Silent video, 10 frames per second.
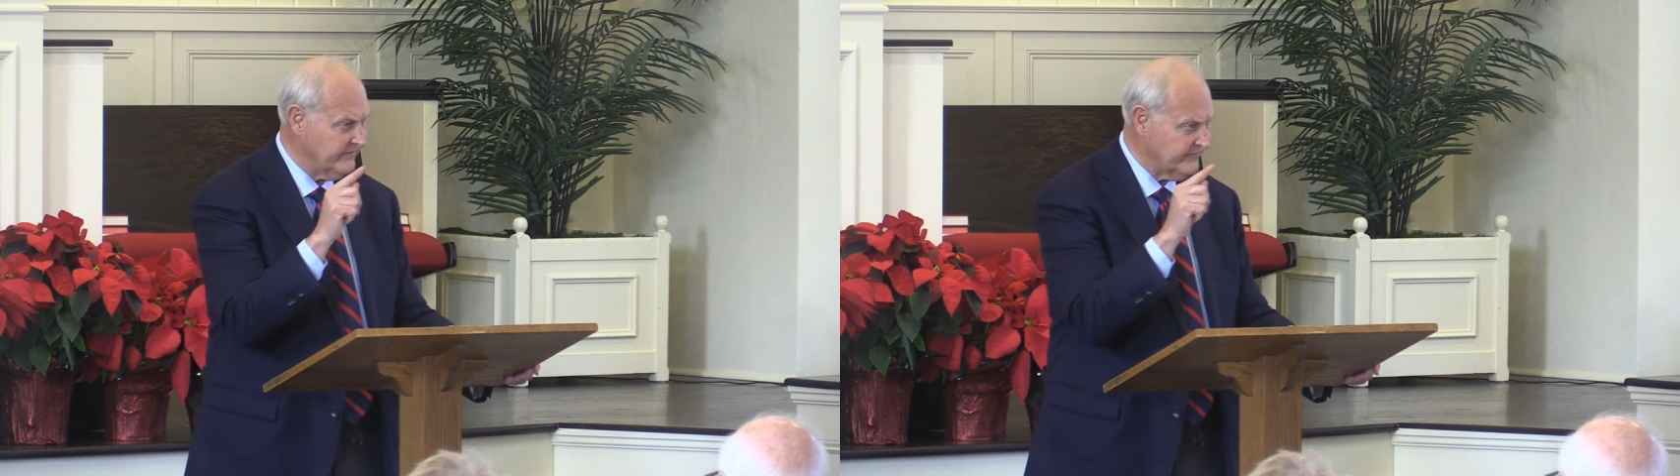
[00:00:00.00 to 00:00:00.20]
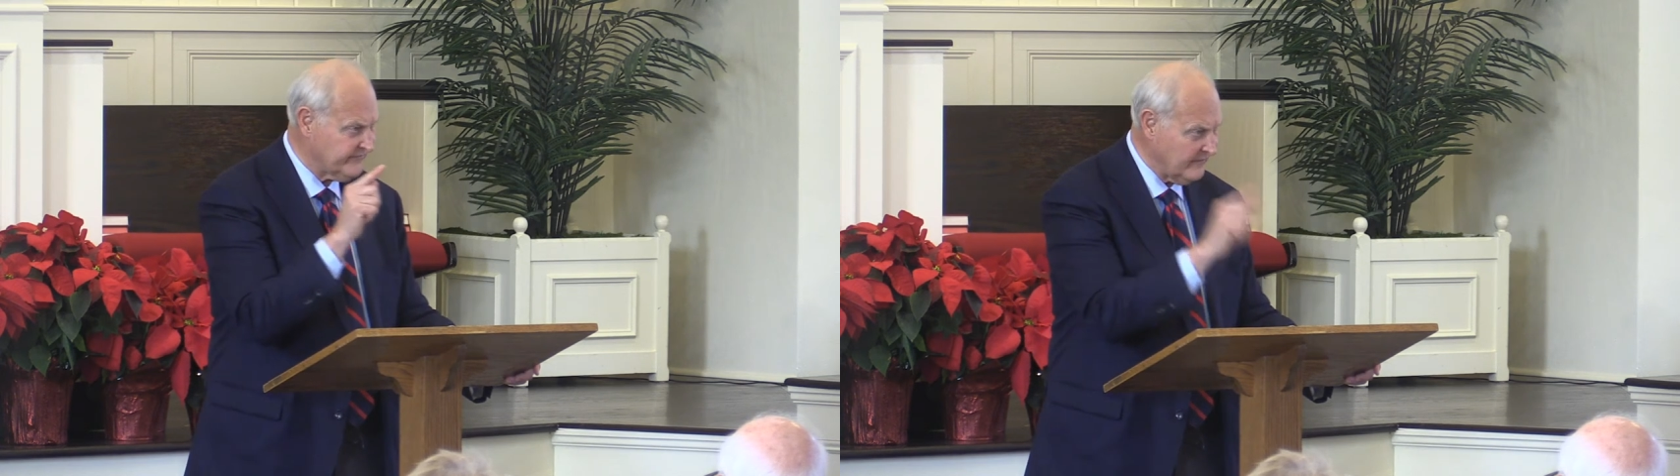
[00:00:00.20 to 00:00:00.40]

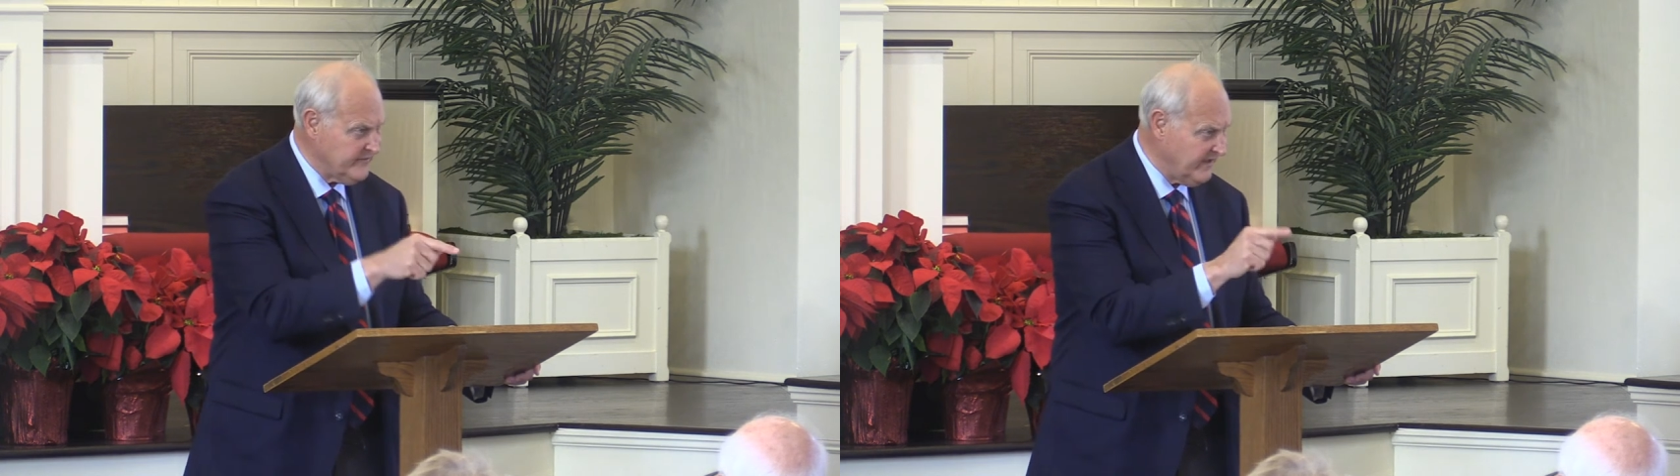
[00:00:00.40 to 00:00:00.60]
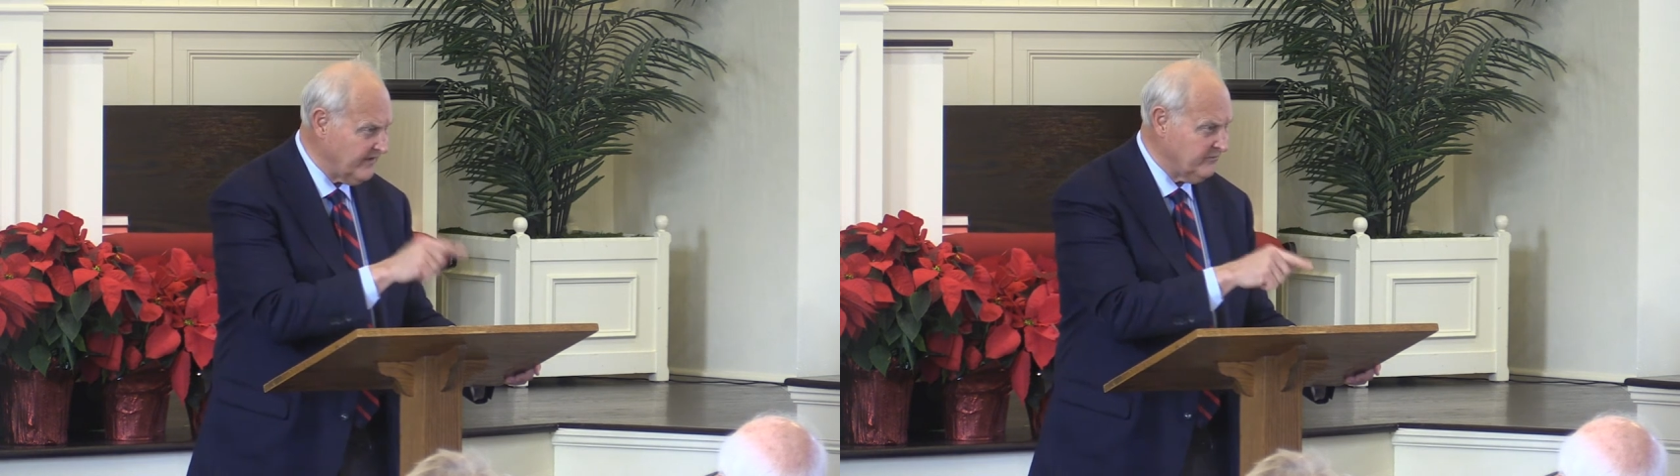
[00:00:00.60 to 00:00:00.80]
some
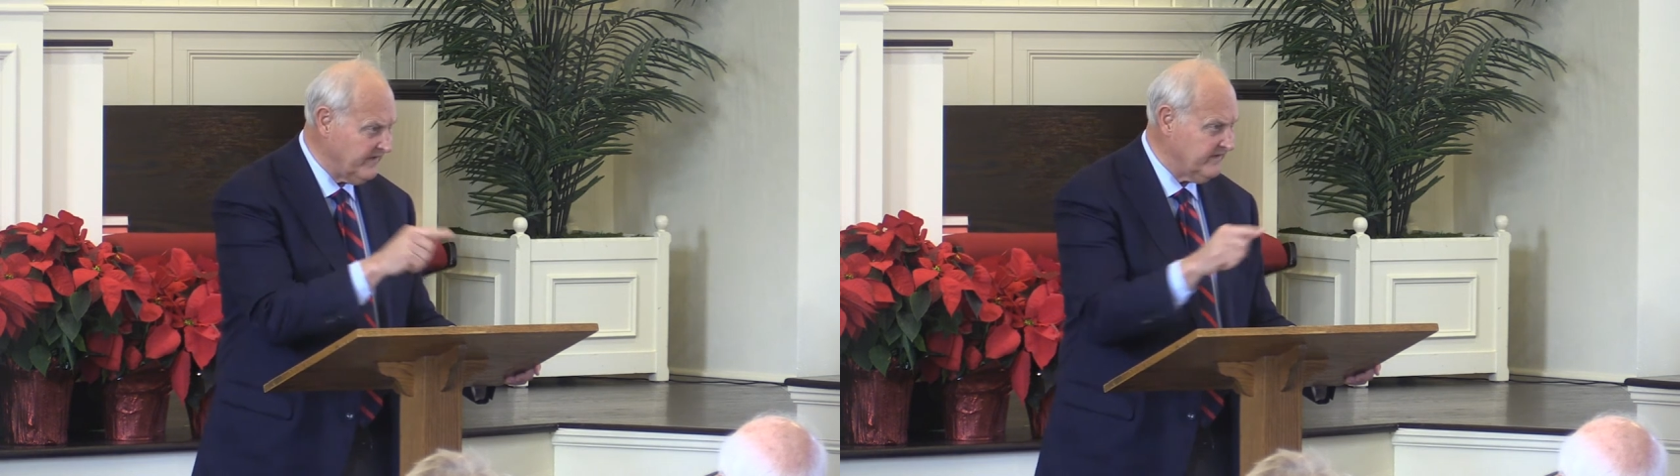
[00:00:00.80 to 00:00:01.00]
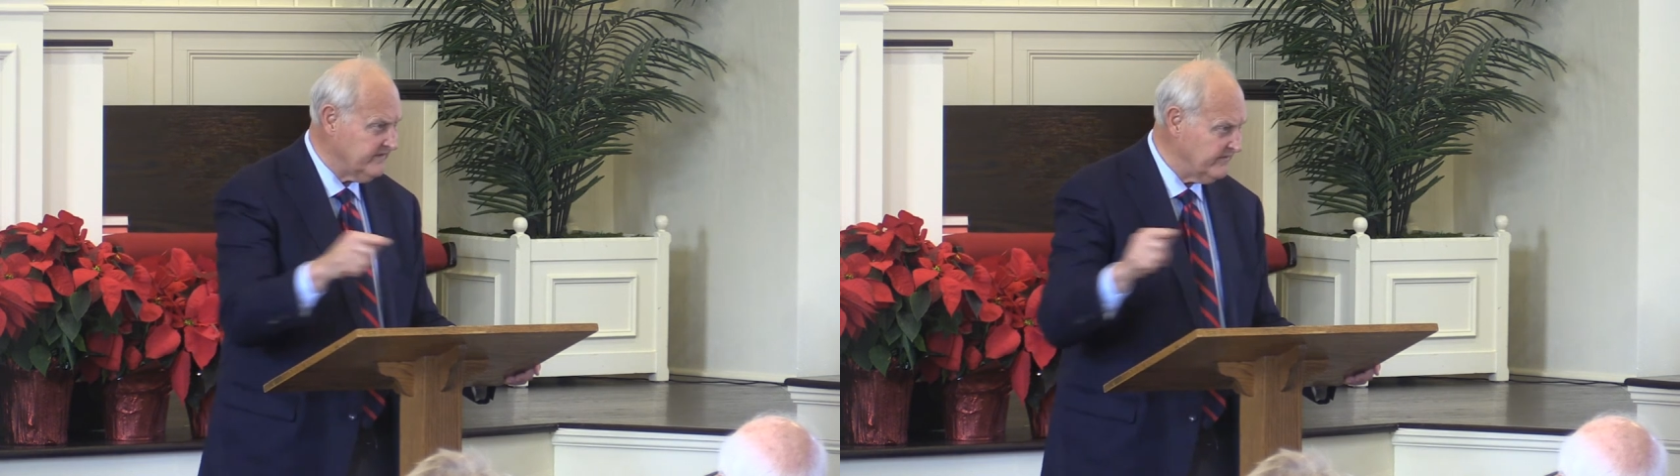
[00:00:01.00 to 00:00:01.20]
young
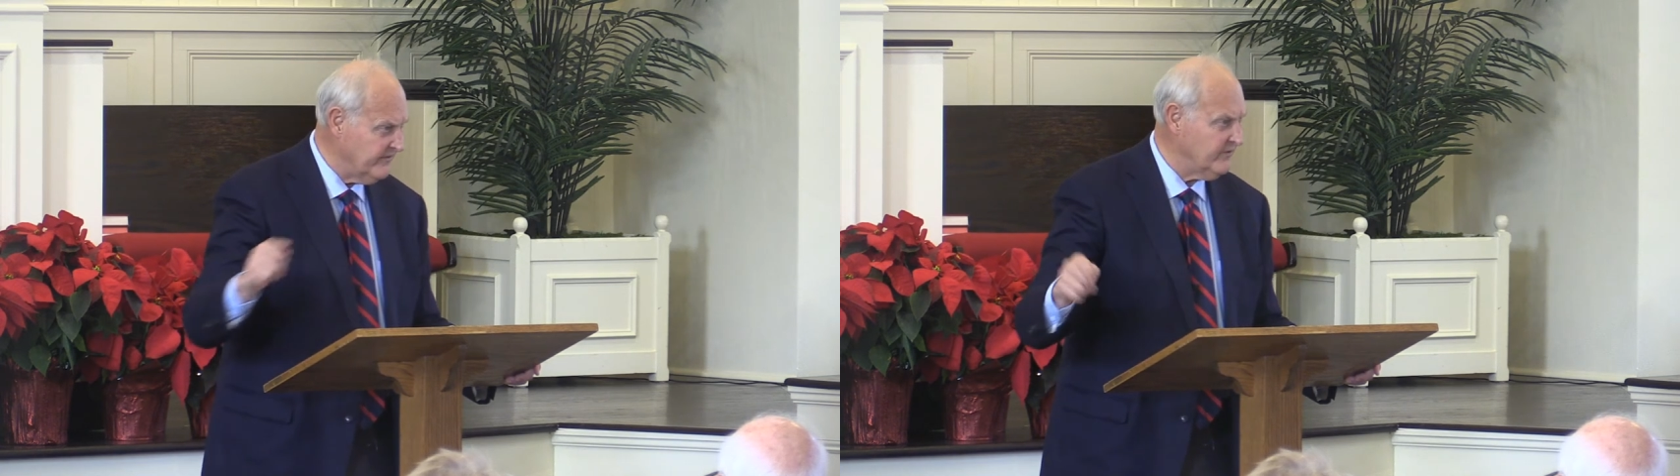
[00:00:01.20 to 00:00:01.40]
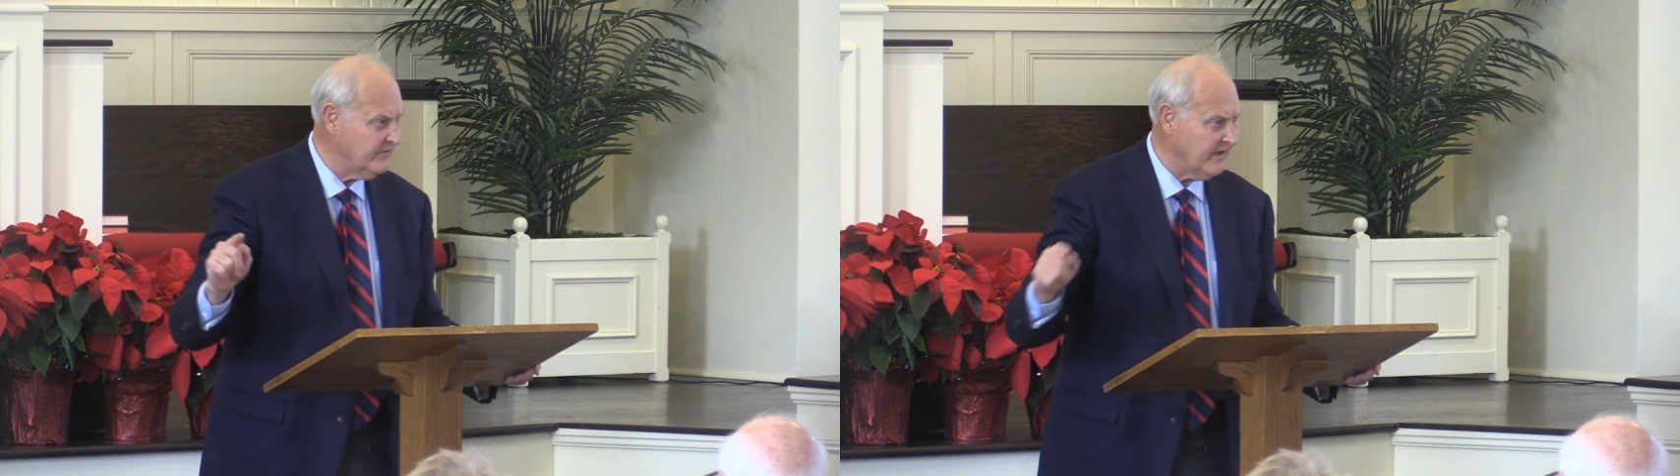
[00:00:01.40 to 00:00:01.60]
men
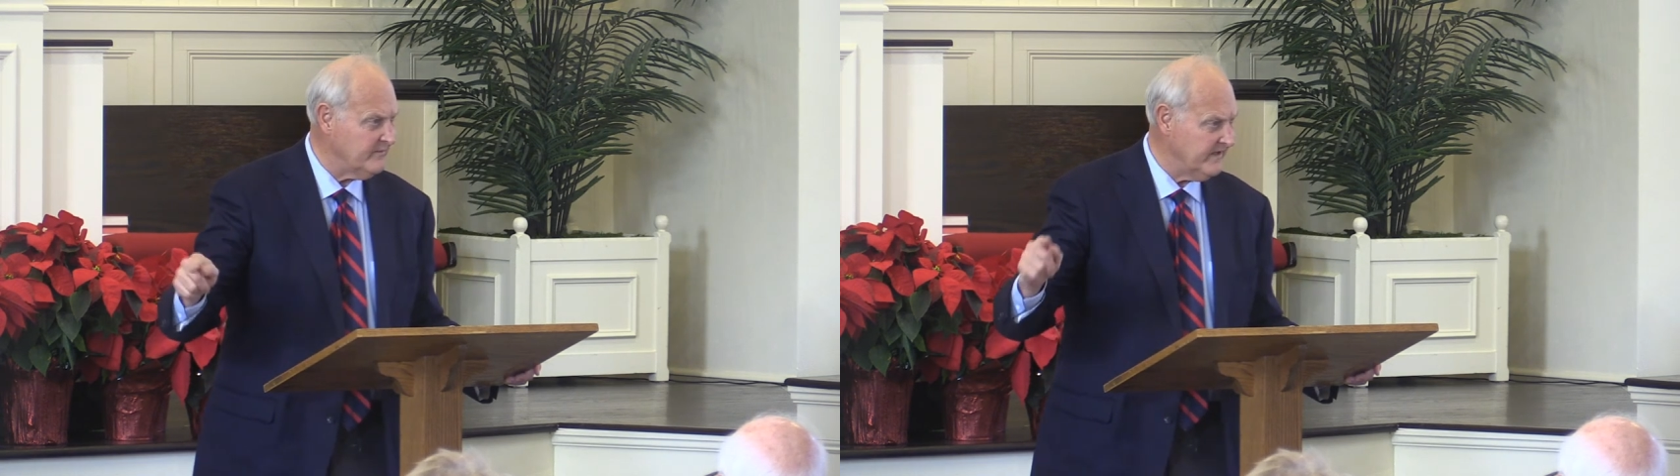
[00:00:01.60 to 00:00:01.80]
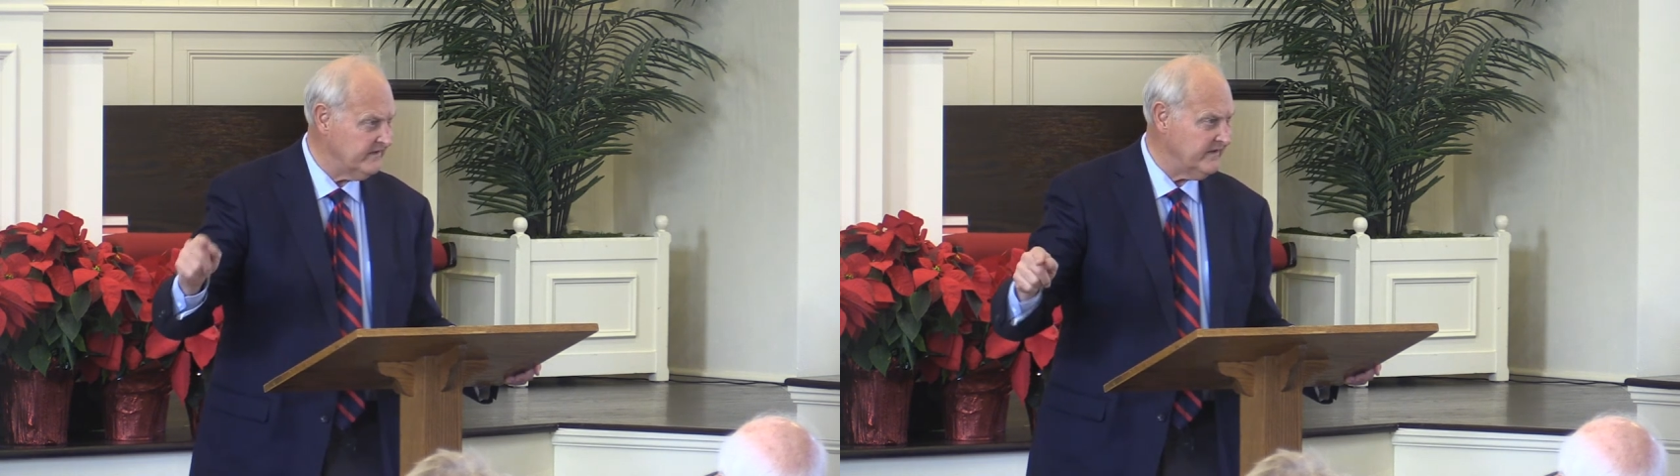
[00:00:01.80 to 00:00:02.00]
do
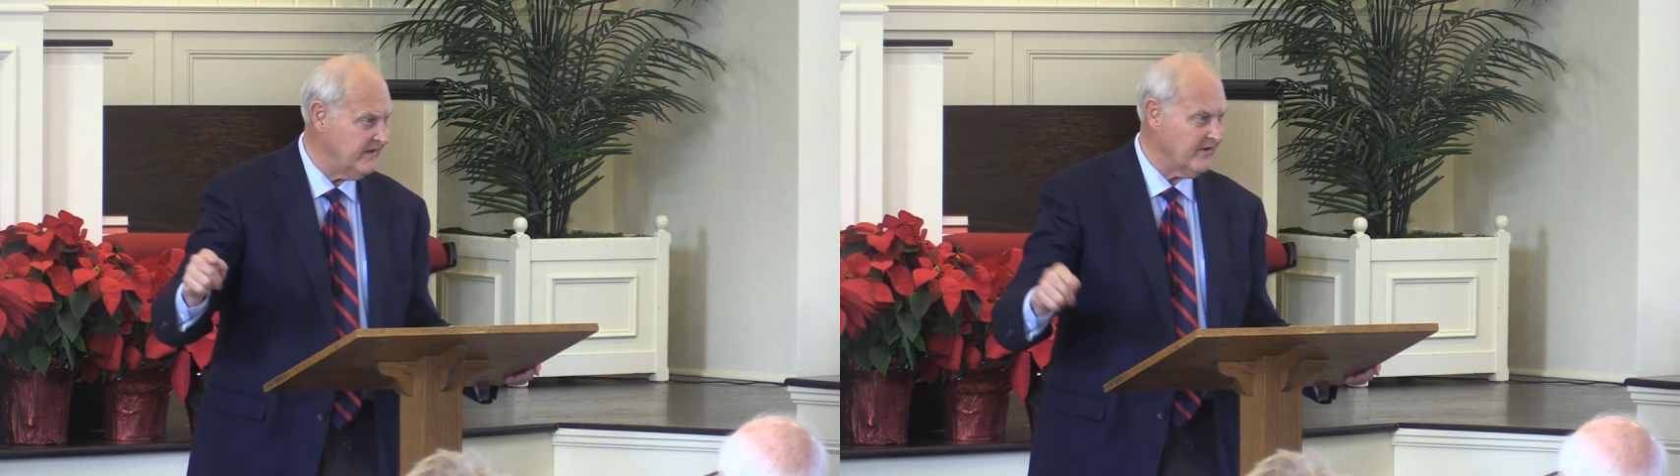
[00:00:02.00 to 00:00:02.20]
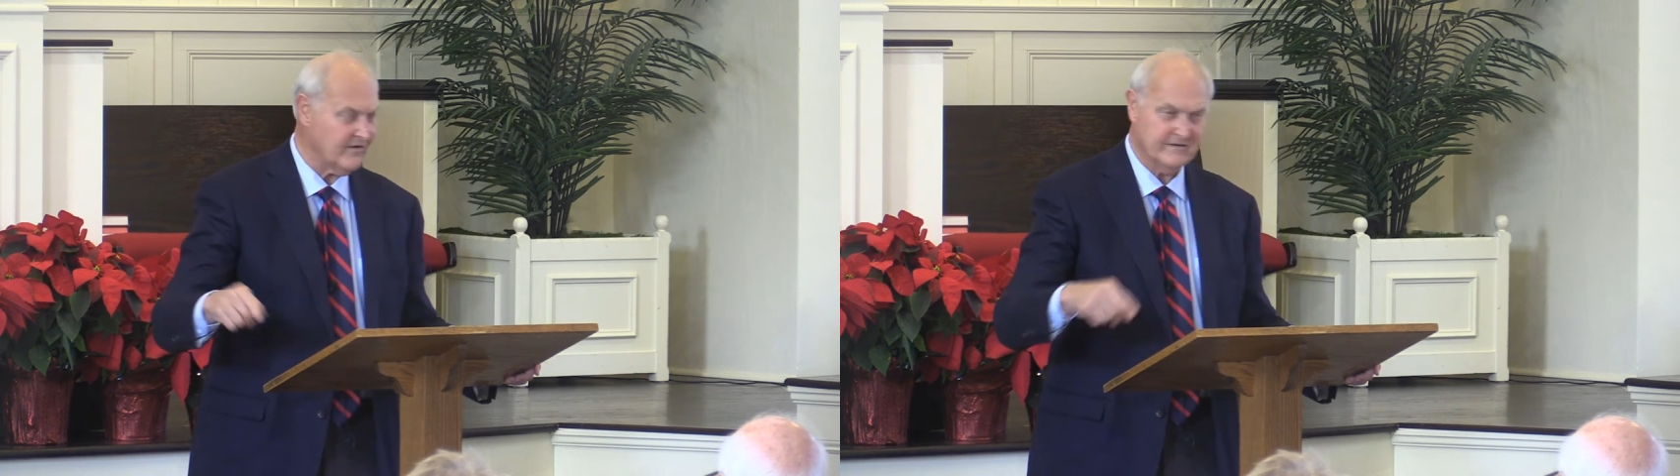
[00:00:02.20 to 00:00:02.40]
come in
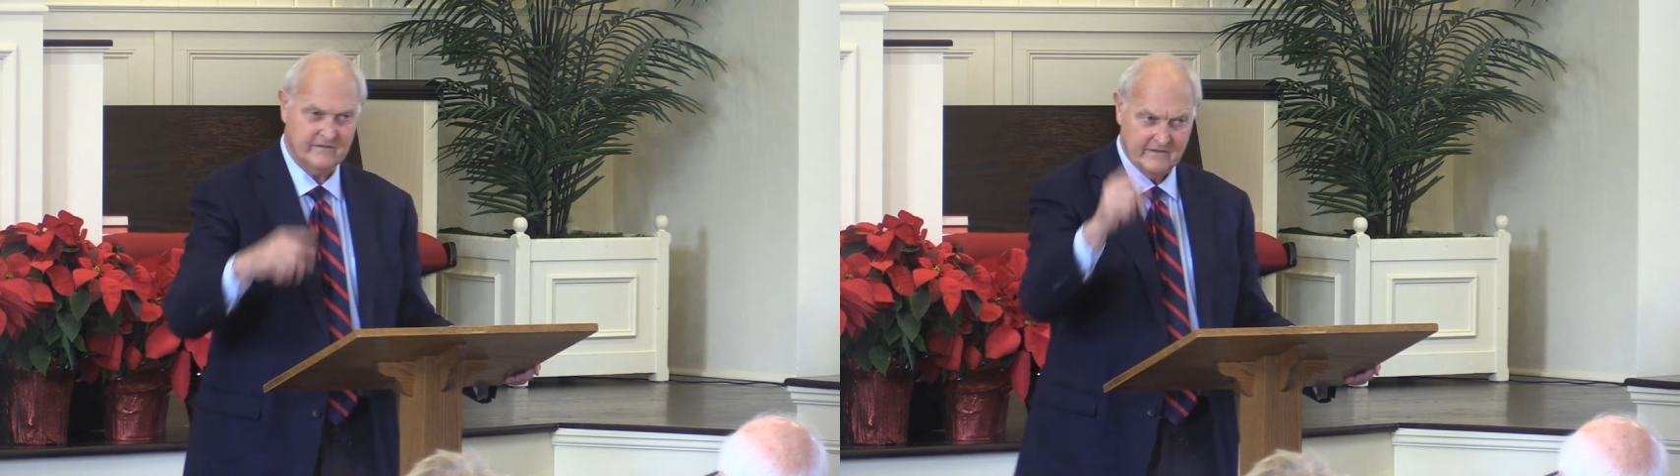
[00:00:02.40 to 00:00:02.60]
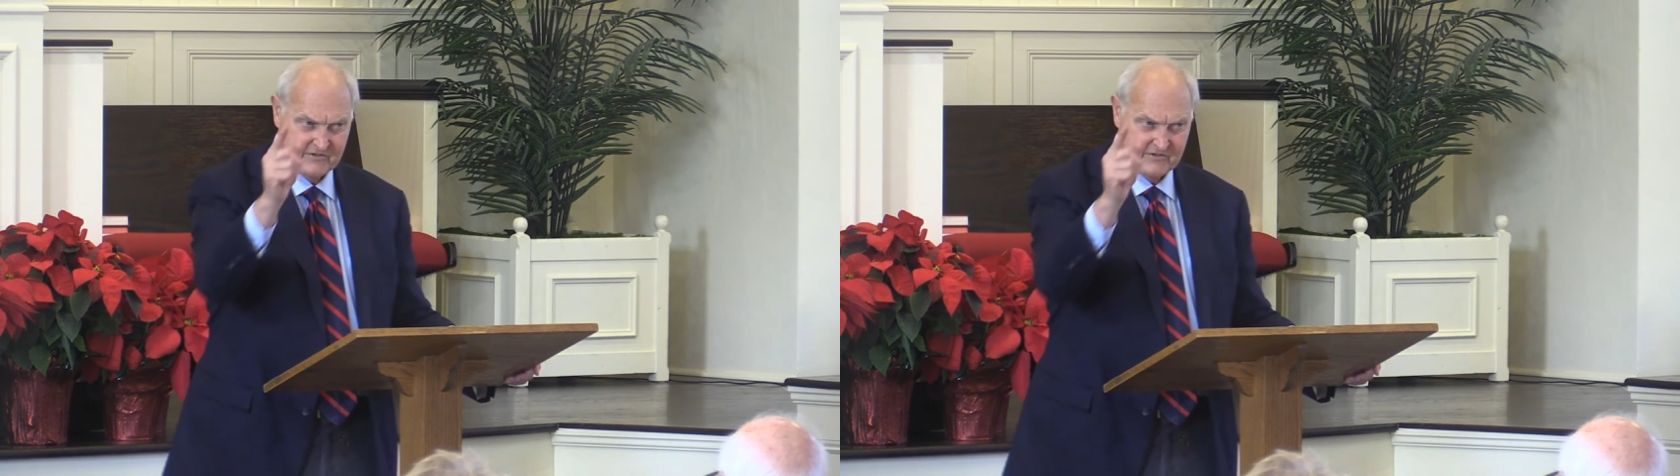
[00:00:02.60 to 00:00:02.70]
here and